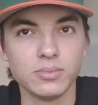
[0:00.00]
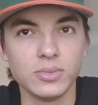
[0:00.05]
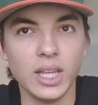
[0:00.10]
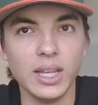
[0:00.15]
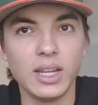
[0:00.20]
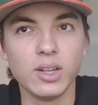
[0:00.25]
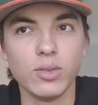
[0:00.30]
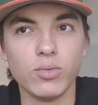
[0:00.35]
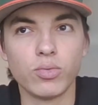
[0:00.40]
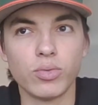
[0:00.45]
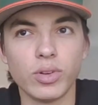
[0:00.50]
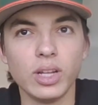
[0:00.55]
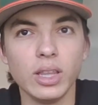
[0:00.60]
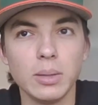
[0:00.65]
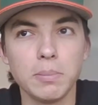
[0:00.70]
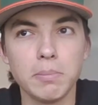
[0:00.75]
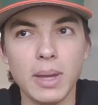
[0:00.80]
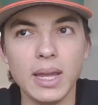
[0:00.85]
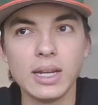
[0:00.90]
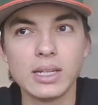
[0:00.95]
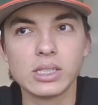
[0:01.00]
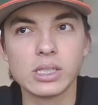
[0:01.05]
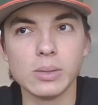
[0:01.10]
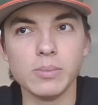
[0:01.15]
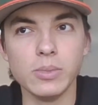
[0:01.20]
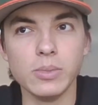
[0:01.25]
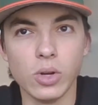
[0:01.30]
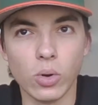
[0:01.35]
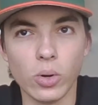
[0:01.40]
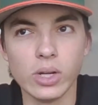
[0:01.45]
they could really make
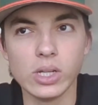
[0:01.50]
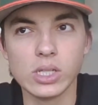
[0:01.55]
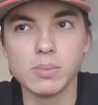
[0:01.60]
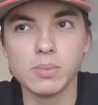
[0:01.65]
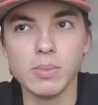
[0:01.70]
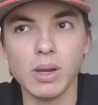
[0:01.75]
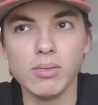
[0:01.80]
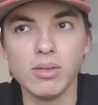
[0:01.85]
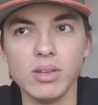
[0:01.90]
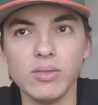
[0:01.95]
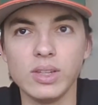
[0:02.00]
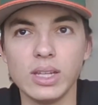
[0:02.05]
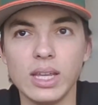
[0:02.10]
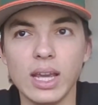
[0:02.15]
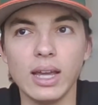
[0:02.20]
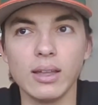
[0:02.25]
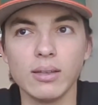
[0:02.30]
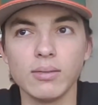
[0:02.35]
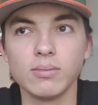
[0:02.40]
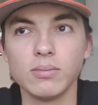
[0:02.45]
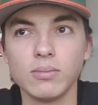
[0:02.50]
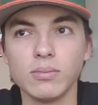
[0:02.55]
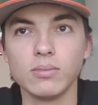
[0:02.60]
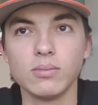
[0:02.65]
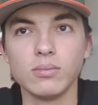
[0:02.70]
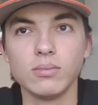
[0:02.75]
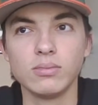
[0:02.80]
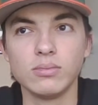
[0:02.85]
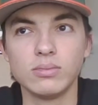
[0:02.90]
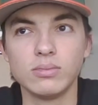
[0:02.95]
some noise, maybe even get
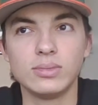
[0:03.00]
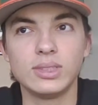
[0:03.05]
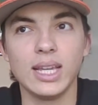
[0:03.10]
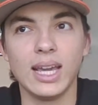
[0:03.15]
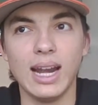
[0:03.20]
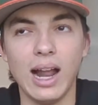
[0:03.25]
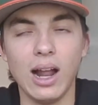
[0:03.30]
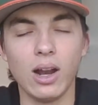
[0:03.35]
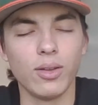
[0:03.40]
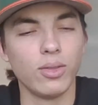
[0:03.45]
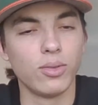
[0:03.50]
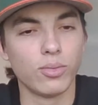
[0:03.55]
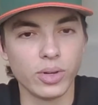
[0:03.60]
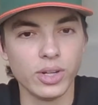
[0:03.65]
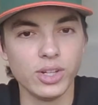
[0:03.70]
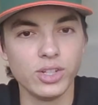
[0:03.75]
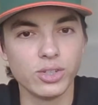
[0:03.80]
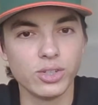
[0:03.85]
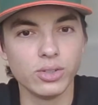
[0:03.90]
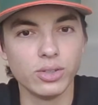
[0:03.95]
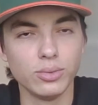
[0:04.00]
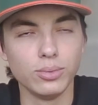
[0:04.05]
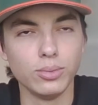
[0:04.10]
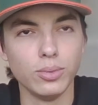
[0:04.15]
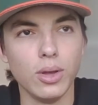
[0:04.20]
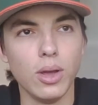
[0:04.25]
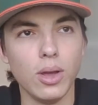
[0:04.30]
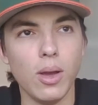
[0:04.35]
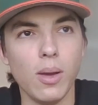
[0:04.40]
out of the regional.